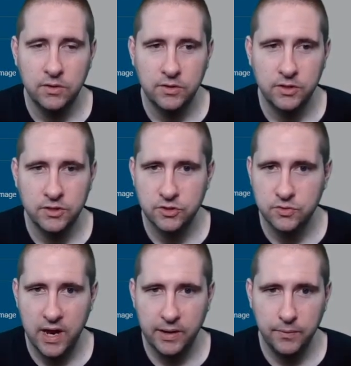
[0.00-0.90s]
You can just
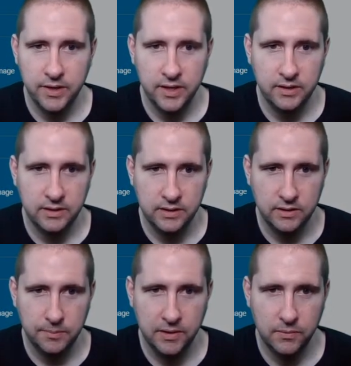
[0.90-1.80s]
drag one in and then you
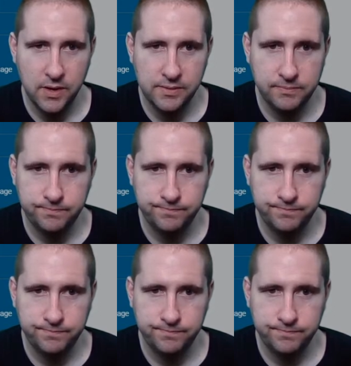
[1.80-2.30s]
pick one.